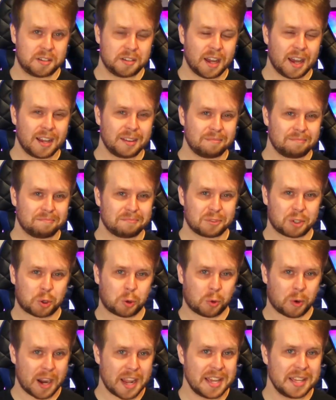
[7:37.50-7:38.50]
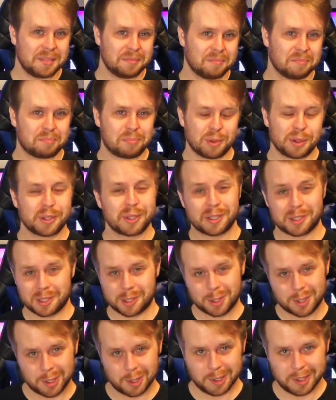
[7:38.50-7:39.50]
Not great, but
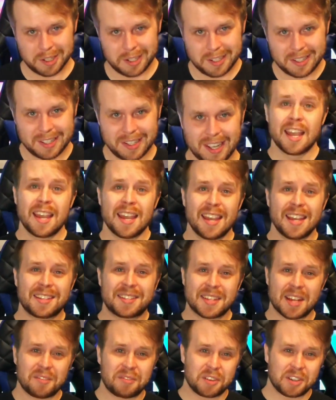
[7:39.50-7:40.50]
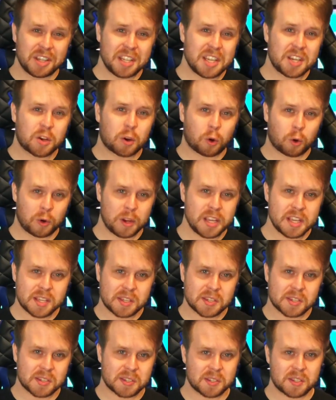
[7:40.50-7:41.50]
good. It definitely
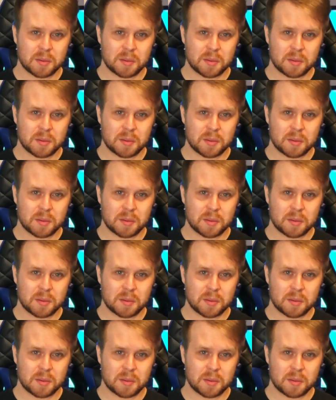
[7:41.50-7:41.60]
creaks